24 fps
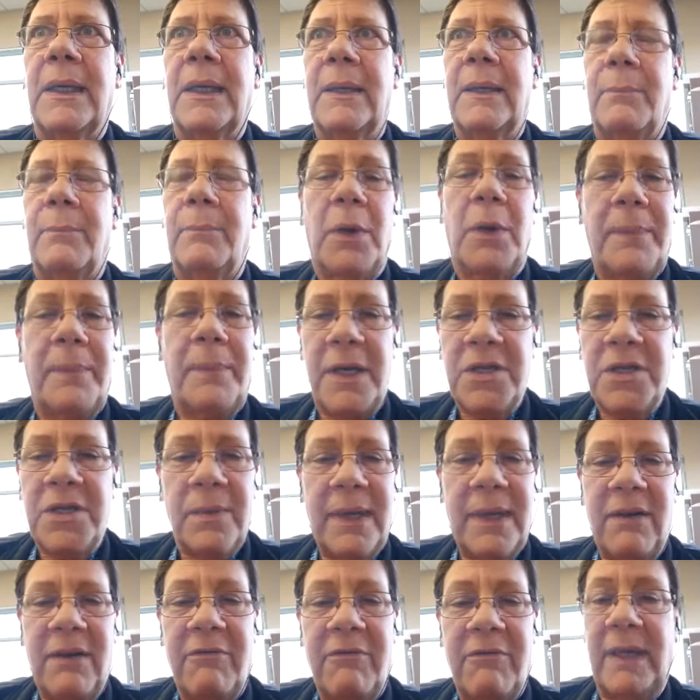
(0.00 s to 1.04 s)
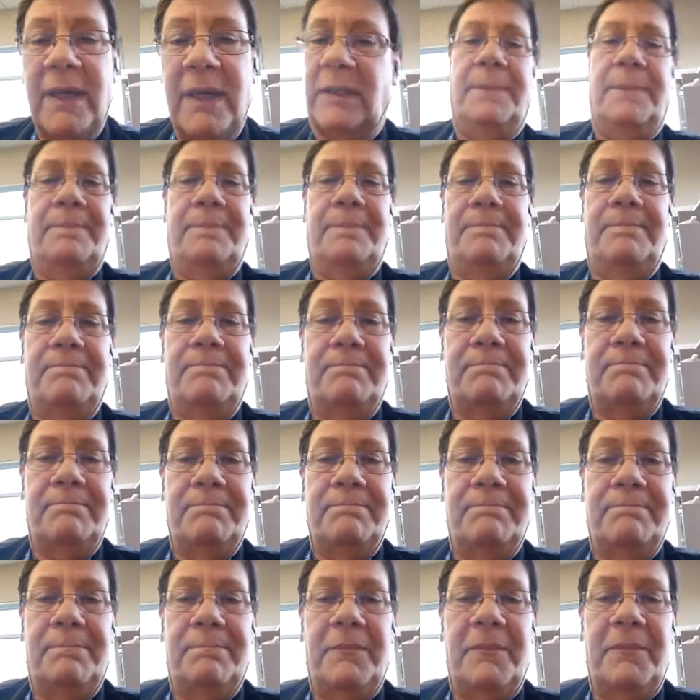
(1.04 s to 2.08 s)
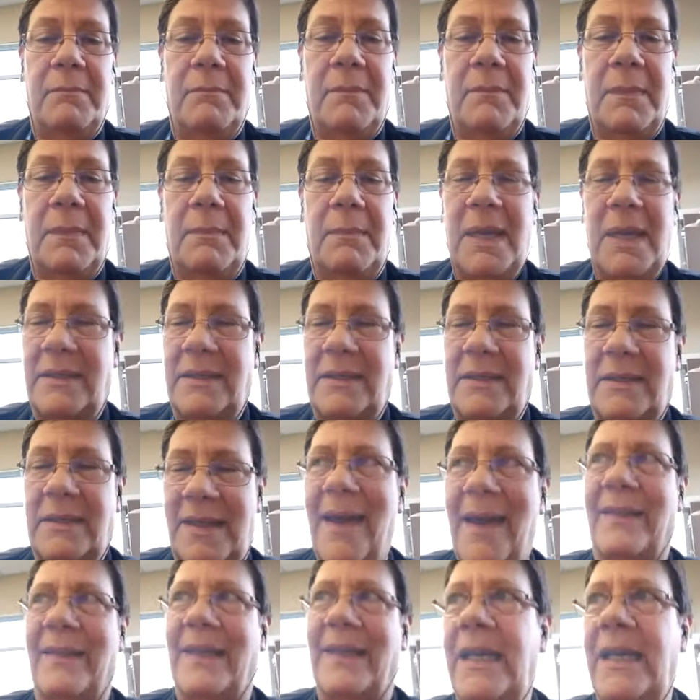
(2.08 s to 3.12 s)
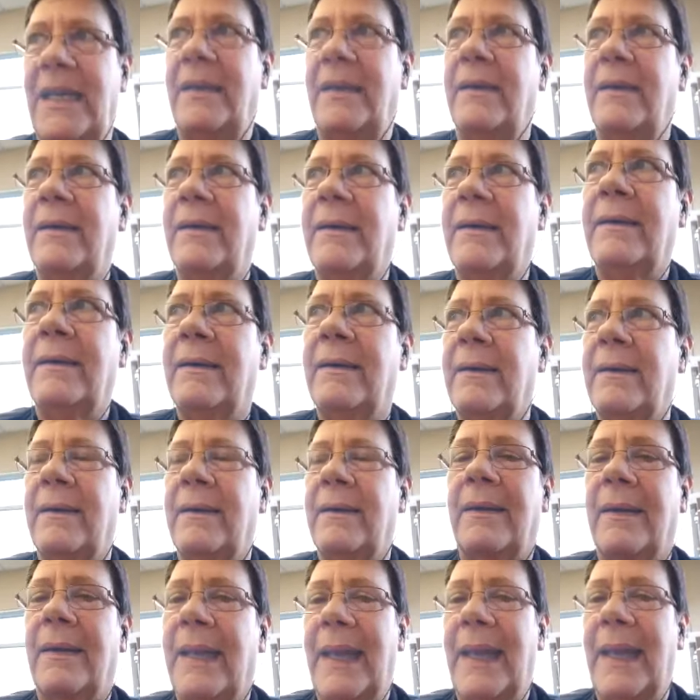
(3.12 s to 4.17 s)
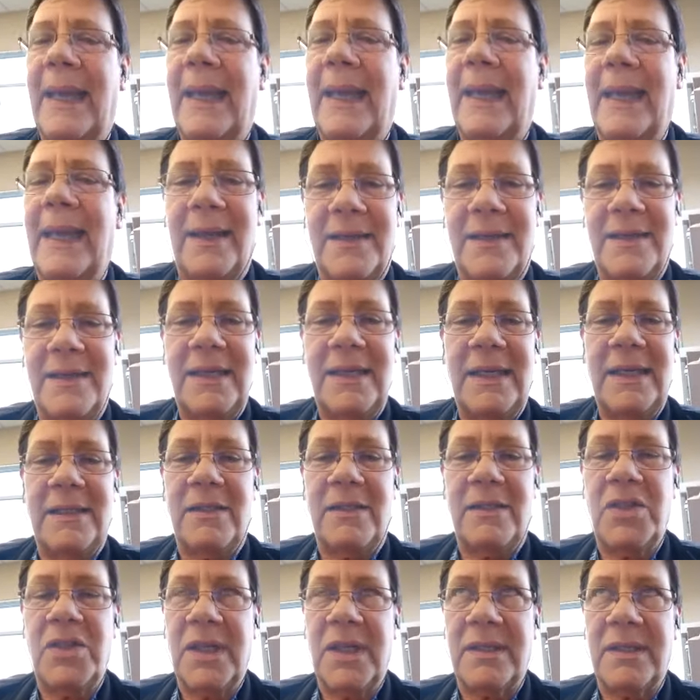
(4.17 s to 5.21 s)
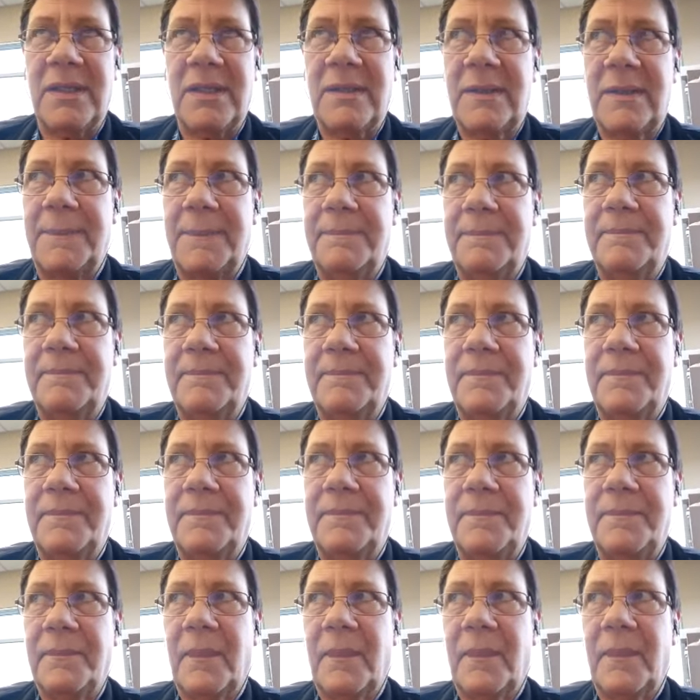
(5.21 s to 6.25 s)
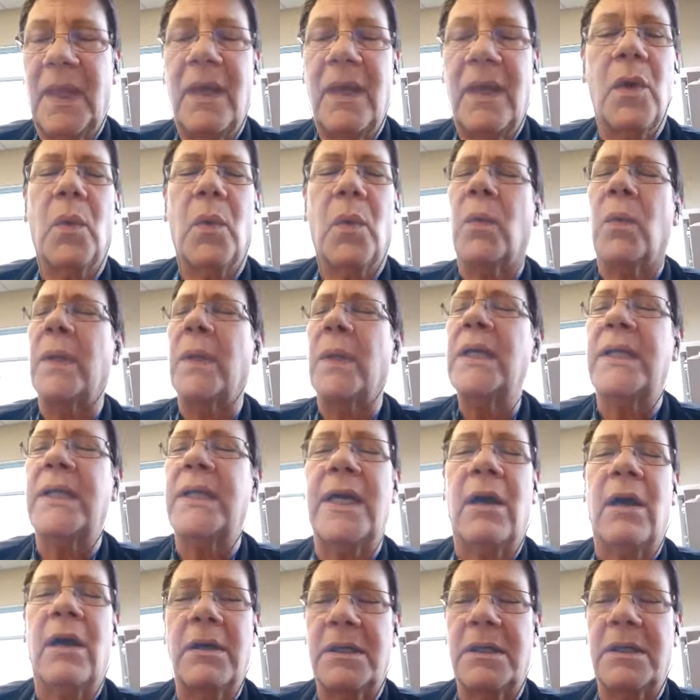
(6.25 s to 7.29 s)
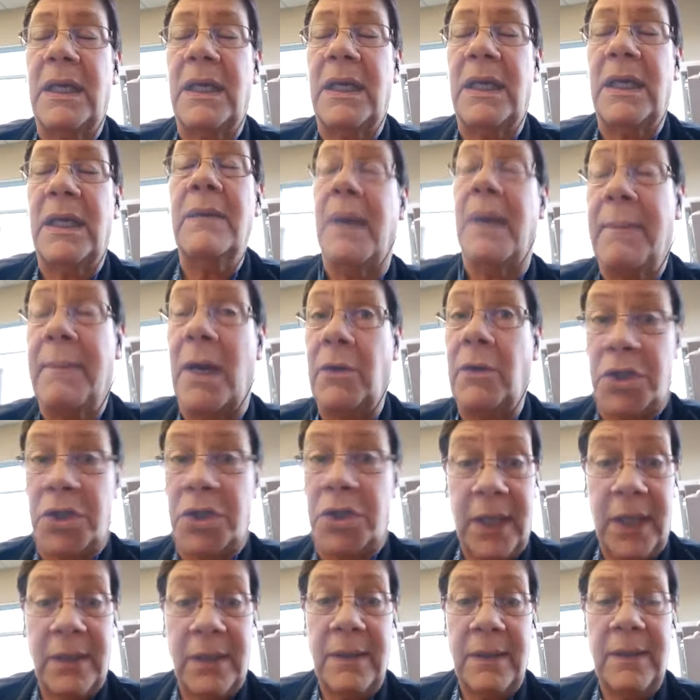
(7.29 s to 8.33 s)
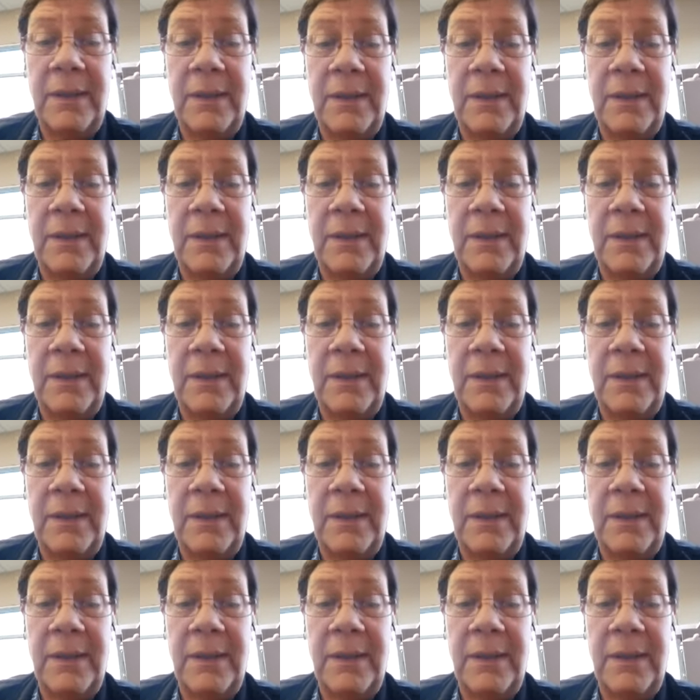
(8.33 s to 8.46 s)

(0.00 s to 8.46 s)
perpetuate a victim mentality. And it's just really hard to keep my mouth shut.